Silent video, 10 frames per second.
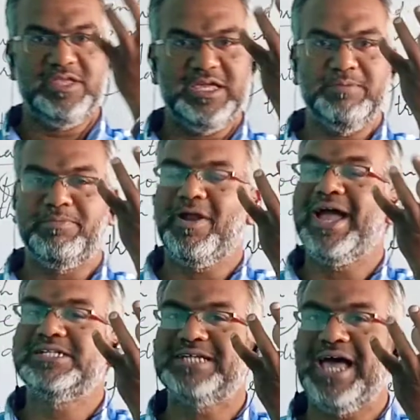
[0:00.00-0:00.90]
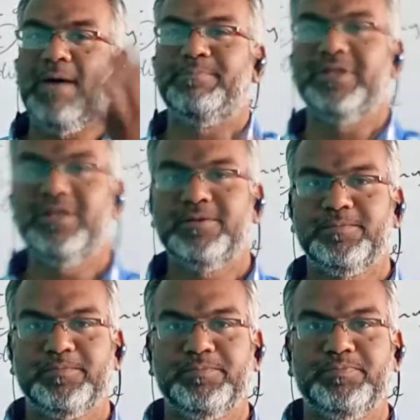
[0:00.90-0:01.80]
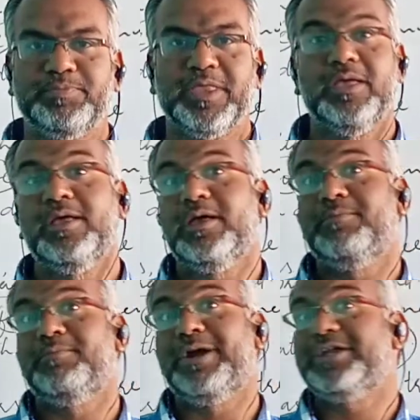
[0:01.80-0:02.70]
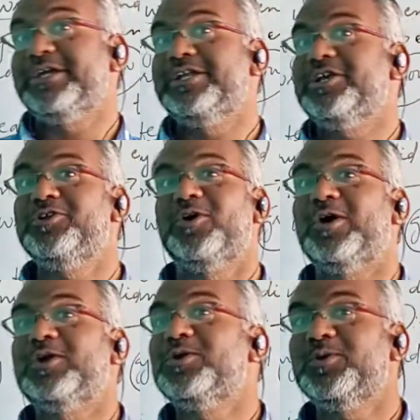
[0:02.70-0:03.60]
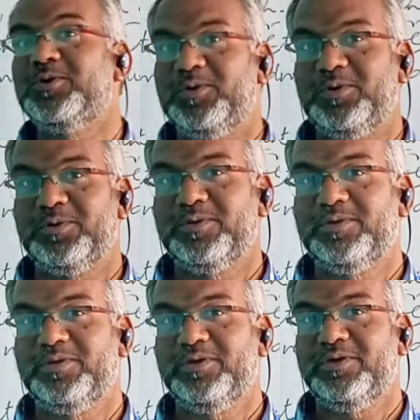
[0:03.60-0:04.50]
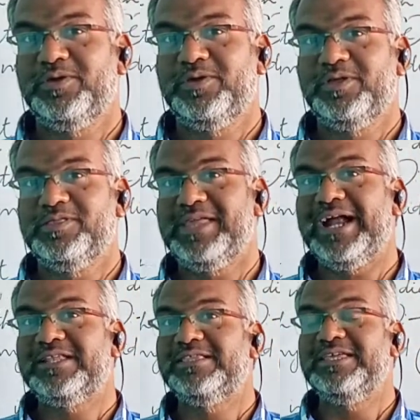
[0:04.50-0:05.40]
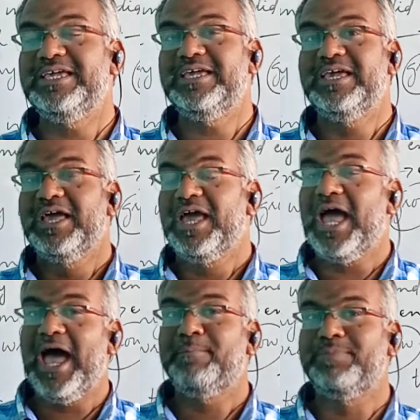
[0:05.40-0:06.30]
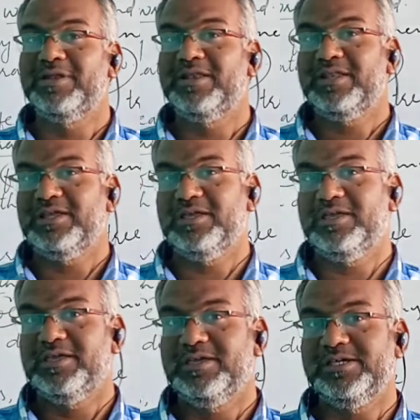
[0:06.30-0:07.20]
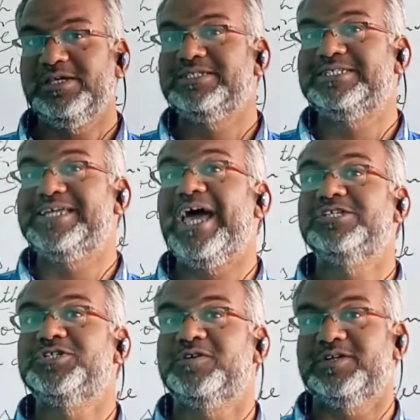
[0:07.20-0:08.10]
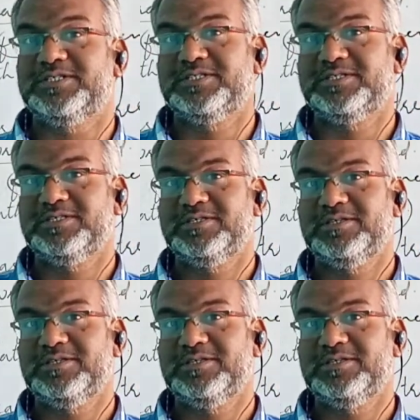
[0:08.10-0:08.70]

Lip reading: the bright apple, but he did not know that the apple is dangerous.